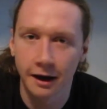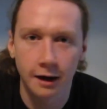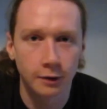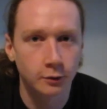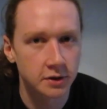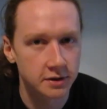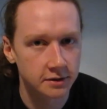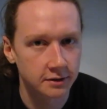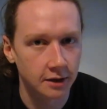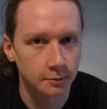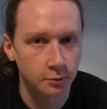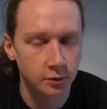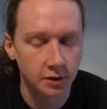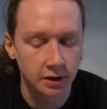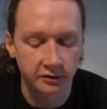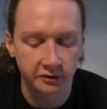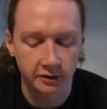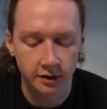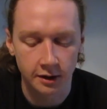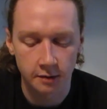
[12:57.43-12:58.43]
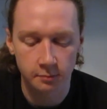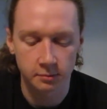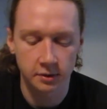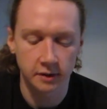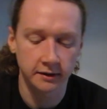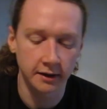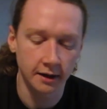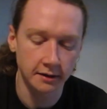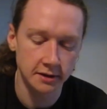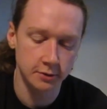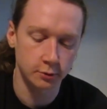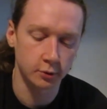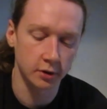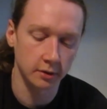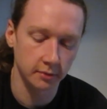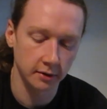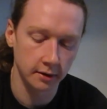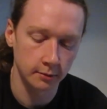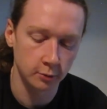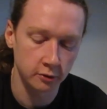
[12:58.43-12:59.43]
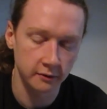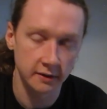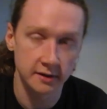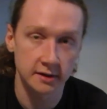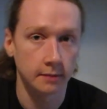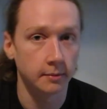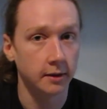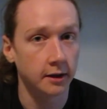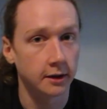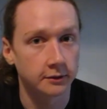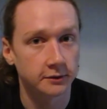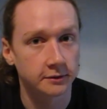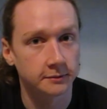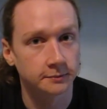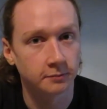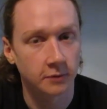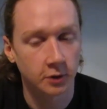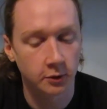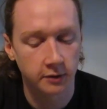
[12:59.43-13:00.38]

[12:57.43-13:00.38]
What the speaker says: I was not brief, but that's what the movie is about.